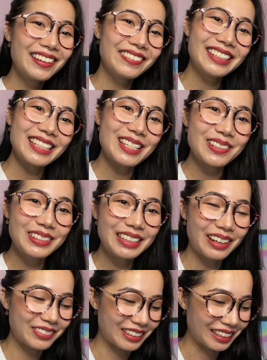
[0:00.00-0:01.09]
Which is so
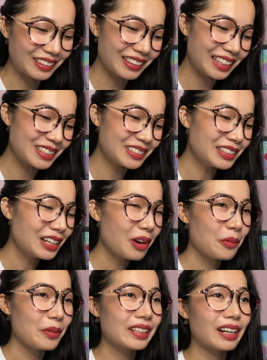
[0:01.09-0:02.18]
dumb, right? Okay, so
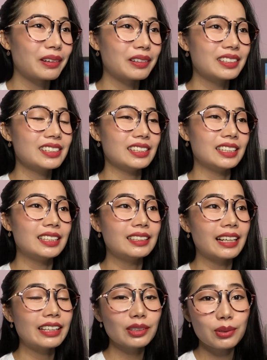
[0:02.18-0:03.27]
when I was
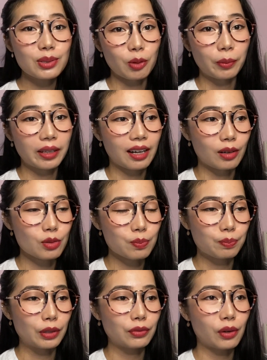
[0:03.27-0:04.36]
in NTU's open house,
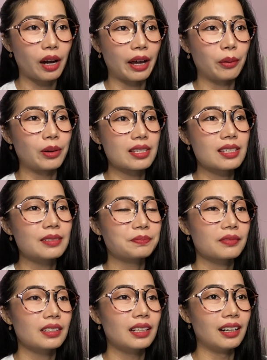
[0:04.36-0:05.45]
before I was
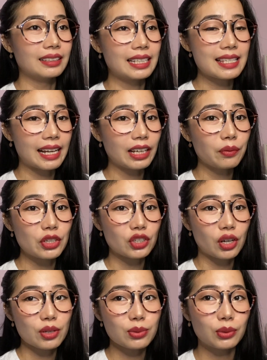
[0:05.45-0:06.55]
deciding which
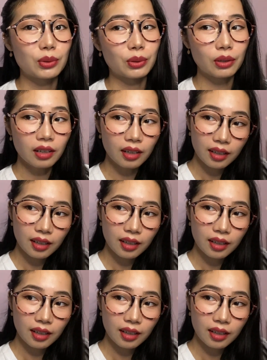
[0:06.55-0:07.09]
course to go,